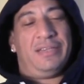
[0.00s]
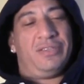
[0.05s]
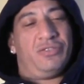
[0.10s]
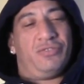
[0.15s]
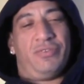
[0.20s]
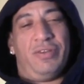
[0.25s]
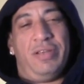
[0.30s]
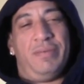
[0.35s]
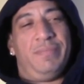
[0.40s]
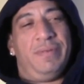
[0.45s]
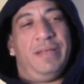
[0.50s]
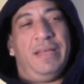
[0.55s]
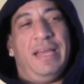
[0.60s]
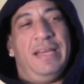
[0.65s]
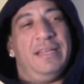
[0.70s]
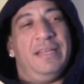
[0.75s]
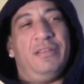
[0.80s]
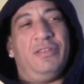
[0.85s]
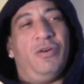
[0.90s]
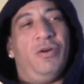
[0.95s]

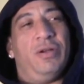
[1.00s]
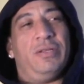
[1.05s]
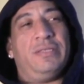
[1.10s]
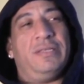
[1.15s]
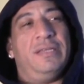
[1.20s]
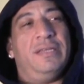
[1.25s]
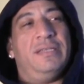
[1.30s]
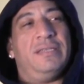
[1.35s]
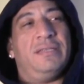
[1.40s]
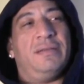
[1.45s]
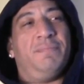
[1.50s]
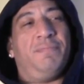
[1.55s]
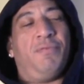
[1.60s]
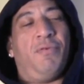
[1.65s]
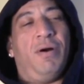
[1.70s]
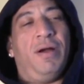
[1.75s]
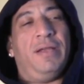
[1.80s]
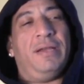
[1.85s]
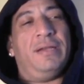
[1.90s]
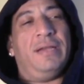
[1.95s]
Extremely. Loyalty is
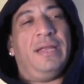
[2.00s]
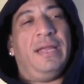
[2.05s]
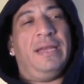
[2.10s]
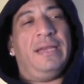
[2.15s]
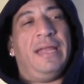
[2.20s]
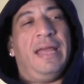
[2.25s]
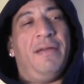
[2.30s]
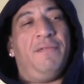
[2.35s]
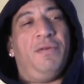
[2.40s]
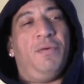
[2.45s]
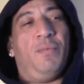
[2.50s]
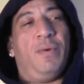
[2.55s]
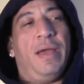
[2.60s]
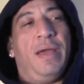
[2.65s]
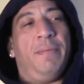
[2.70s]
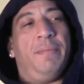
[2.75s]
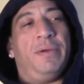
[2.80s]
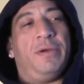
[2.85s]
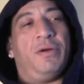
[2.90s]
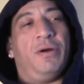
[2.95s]
important in every
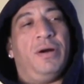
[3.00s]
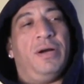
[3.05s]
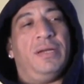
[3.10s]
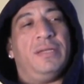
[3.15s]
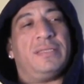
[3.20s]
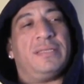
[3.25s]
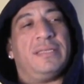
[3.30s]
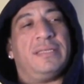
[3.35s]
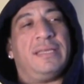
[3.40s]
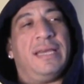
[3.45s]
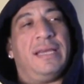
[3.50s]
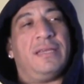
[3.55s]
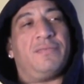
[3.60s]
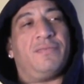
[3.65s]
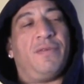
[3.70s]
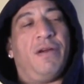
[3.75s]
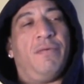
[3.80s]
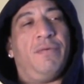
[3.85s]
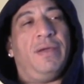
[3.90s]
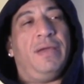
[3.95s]
way because it takes
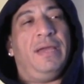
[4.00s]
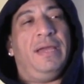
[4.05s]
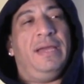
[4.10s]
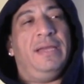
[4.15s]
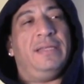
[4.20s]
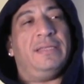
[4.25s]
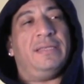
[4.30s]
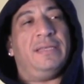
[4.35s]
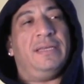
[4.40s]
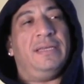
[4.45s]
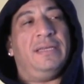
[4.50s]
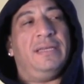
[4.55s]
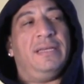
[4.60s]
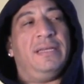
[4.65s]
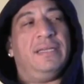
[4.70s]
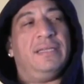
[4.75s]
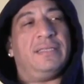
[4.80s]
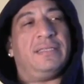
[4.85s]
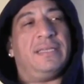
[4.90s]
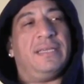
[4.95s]
very easy
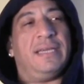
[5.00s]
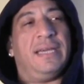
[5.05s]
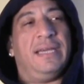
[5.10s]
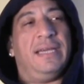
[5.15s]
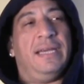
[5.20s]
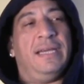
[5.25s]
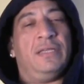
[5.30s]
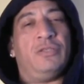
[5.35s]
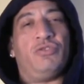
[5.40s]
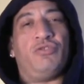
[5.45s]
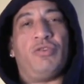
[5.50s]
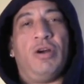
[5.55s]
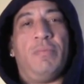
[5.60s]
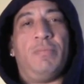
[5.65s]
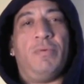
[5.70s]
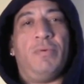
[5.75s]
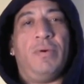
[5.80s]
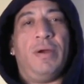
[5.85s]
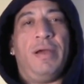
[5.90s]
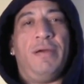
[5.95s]
to get in
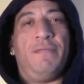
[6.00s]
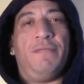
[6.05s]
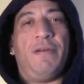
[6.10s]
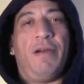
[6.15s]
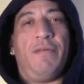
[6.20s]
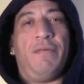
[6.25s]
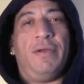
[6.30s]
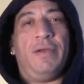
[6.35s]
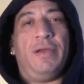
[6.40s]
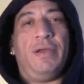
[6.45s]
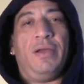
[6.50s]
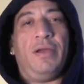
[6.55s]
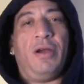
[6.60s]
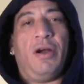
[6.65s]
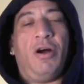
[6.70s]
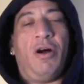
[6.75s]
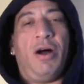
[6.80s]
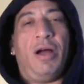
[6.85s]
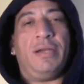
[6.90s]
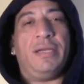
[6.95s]
trouble and very
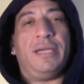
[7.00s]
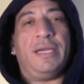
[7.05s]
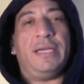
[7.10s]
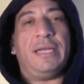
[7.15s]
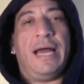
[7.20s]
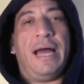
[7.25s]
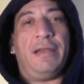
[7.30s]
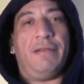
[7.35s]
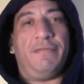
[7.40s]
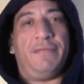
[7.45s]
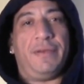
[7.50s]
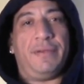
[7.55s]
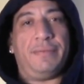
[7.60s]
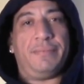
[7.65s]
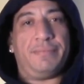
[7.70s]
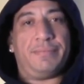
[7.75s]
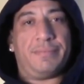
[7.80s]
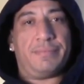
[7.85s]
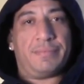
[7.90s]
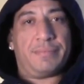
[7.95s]
hard to get out of it.
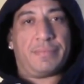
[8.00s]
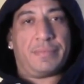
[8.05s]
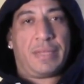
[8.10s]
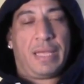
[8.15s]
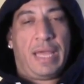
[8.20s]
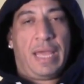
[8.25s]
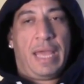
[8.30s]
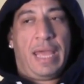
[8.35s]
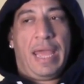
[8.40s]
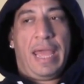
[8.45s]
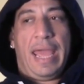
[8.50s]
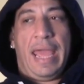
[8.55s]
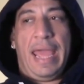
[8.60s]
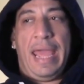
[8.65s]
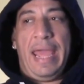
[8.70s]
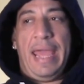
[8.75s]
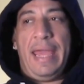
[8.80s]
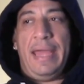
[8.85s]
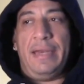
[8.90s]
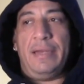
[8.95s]

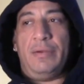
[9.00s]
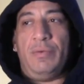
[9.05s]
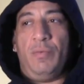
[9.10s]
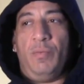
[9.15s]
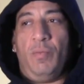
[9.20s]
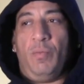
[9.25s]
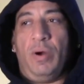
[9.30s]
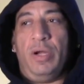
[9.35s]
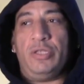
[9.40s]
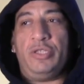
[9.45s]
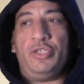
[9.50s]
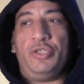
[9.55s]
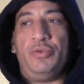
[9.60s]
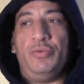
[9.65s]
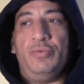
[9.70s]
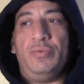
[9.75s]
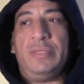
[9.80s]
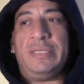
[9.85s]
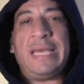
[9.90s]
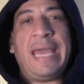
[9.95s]
And once
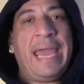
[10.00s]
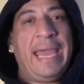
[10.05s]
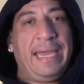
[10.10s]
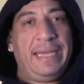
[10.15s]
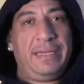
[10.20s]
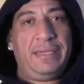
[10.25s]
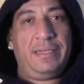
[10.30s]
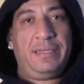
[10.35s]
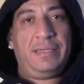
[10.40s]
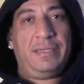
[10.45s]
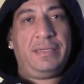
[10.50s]
you taint,